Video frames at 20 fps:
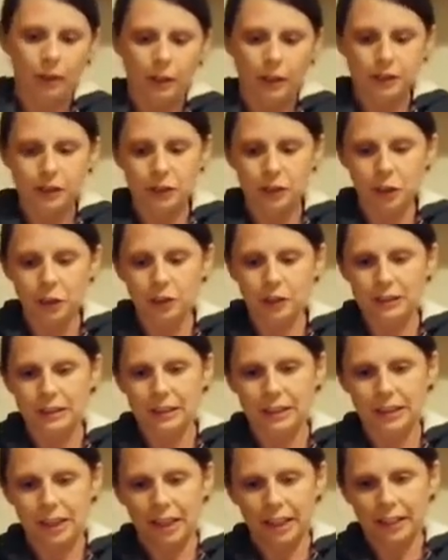as soon as the
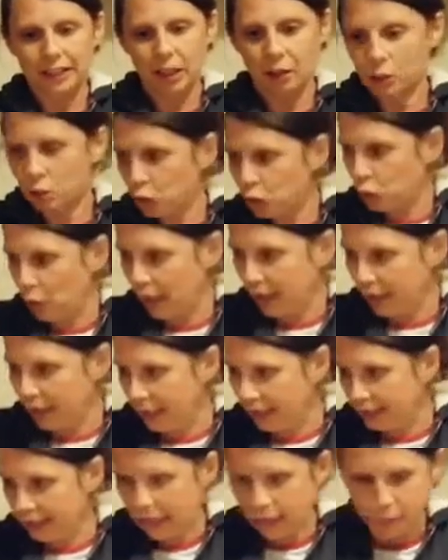sides go straight,
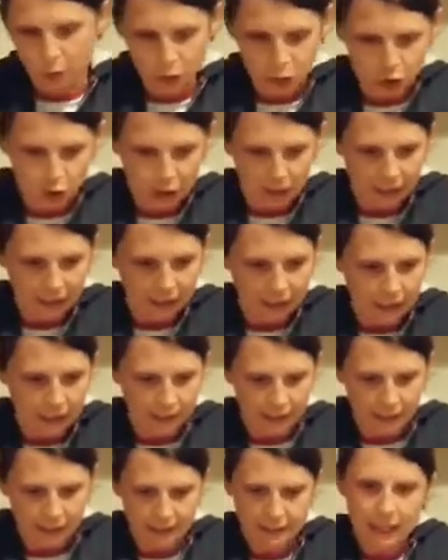that's how much jelly I
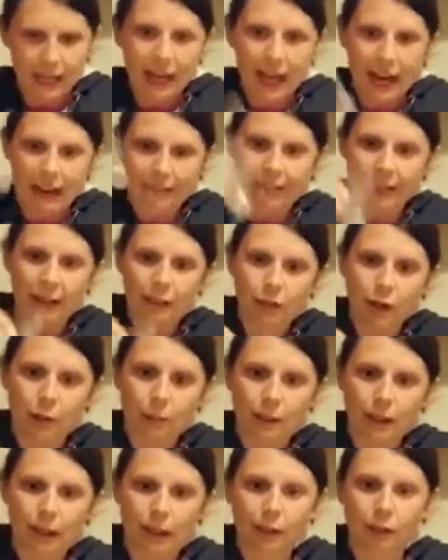need. And then I've got
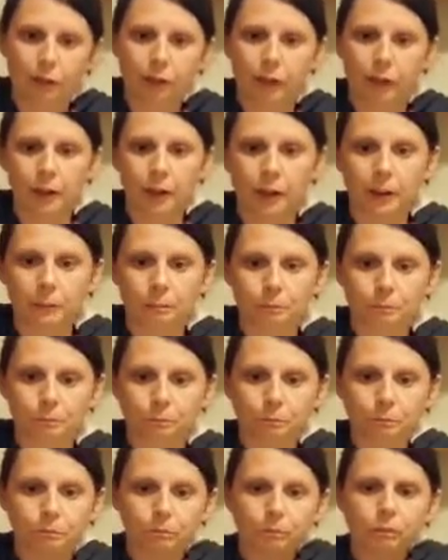my little funnel.
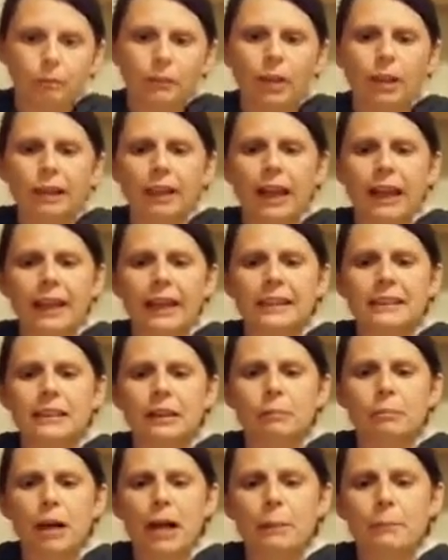Okay,
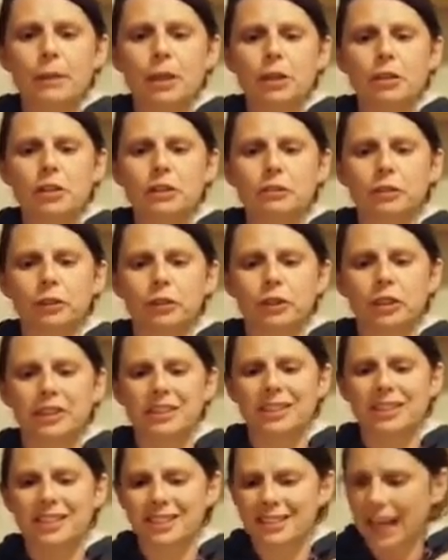it might be useful
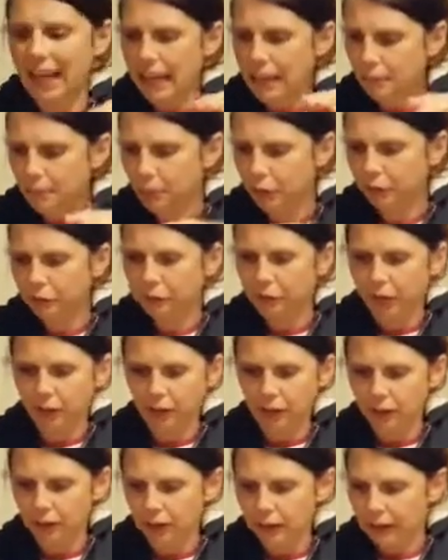just to tape your
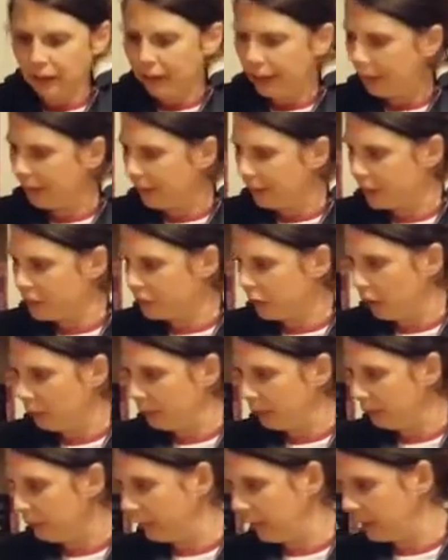funnel in at the top,
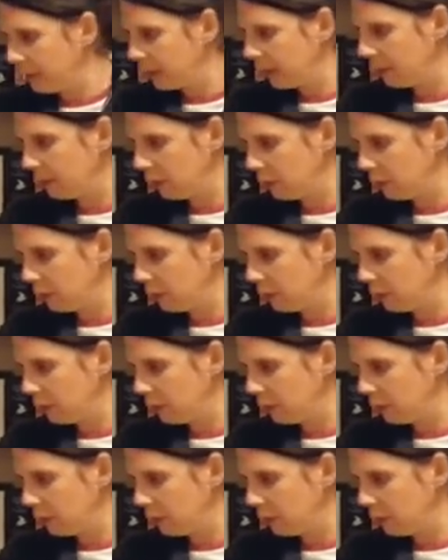and in fact I've